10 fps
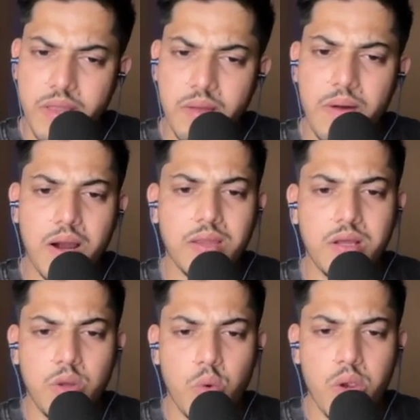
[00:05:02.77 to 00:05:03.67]
the market.
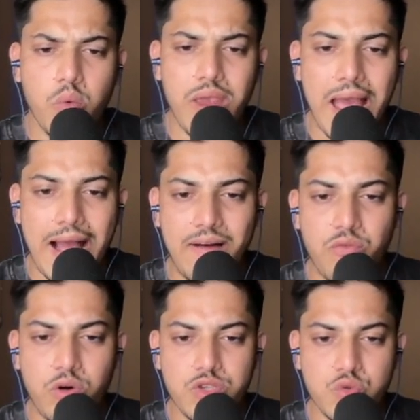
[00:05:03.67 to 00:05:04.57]
The other way we
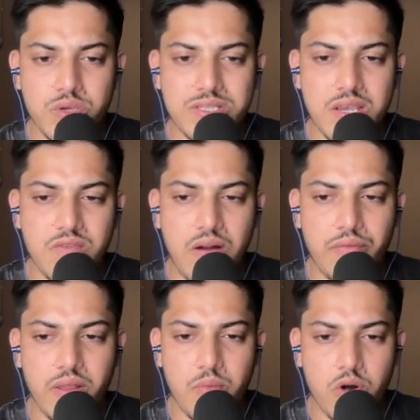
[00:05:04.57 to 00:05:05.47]
have, once we see it
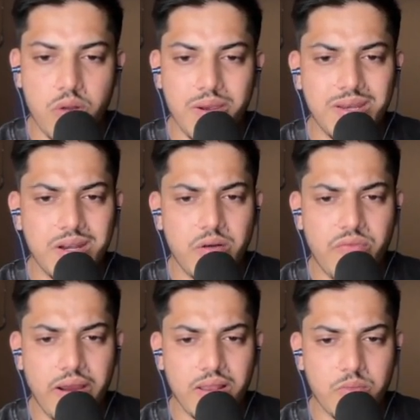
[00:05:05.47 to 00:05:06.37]
found the bottom. It didn't
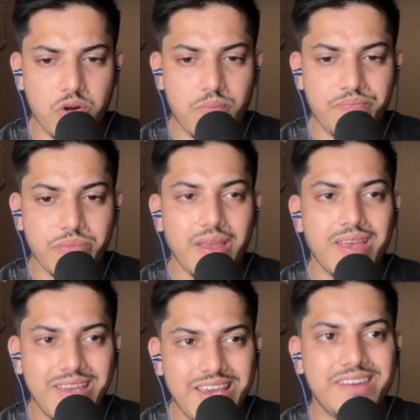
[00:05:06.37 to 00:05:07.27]
find the bottom.
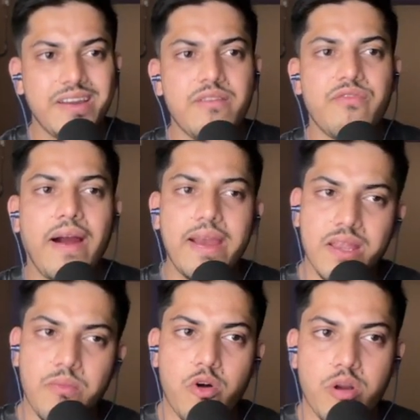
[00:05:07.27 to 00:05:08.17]

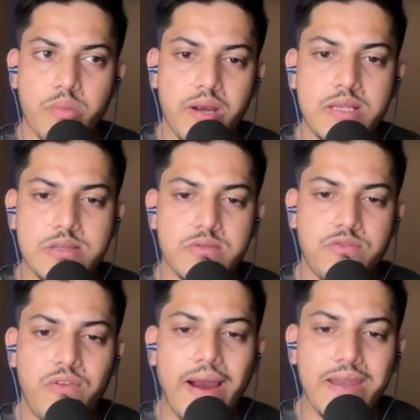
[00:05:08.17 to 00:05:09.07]
It's
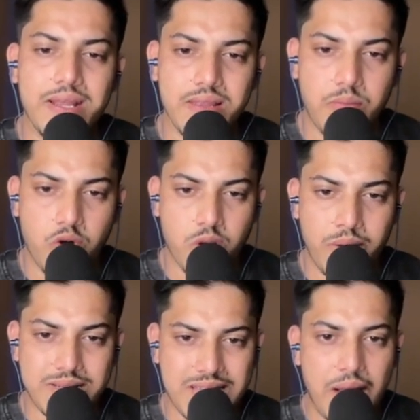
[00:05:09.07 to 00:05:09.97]
finding the
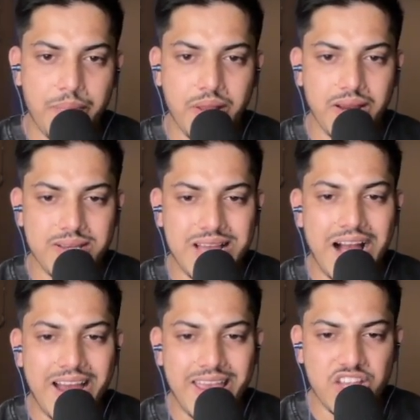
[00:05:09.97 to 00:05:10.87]
bottom. It's happening. It's
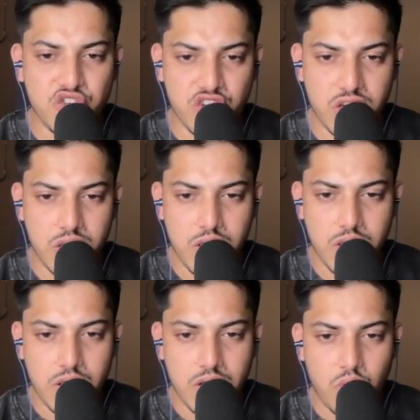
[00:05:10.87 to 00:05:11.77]
ing.
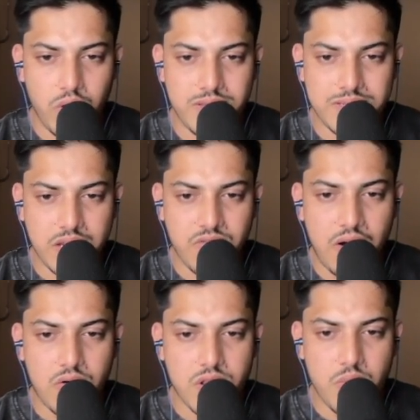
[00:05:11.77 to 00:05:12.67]
Once it
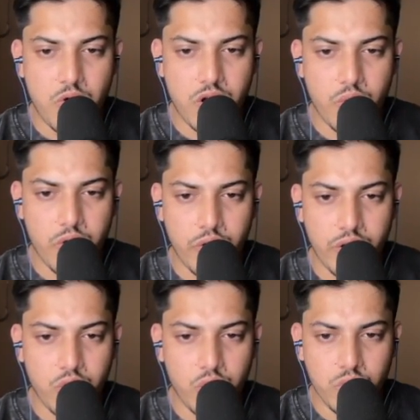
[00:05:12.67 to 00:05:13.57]
found the bottom, we're
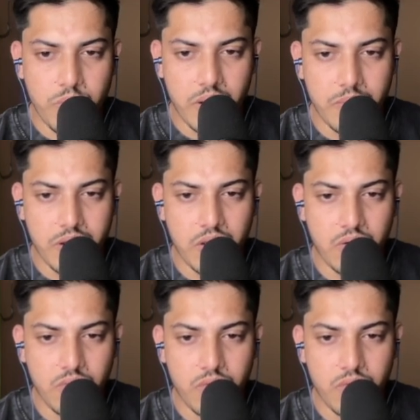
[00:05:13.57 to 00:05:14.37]
gonna go with big money.